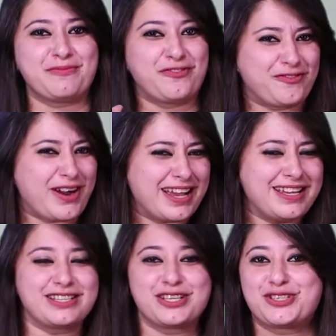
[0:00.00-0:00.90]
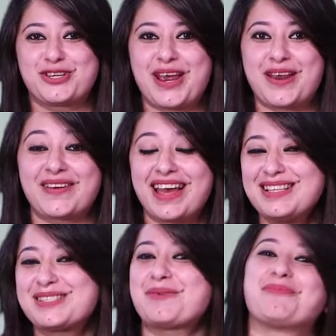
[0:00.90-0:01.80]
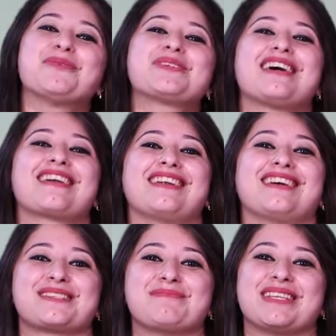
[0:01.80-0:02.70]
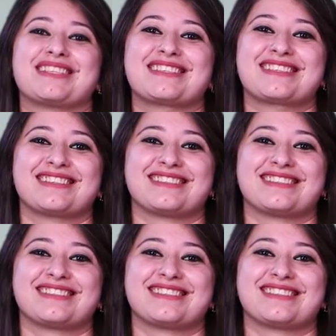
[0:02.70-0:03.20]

fight, share and support our classmates.